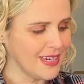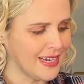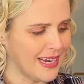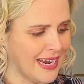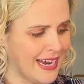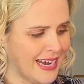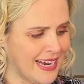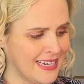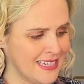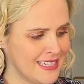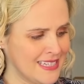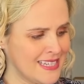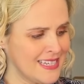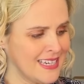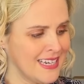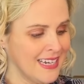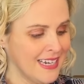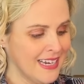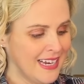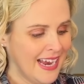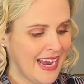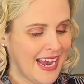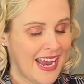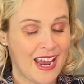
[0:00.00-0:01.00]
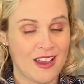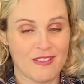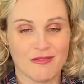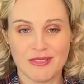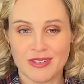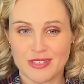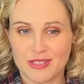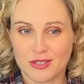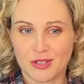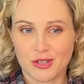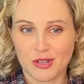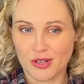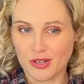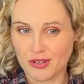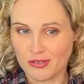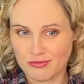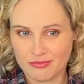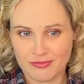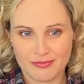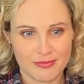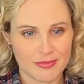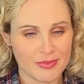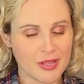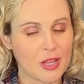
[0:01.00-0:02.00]
and it's got
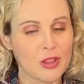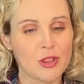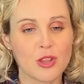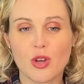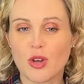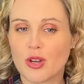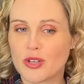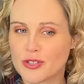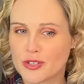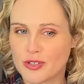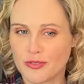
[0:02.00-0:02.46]
lots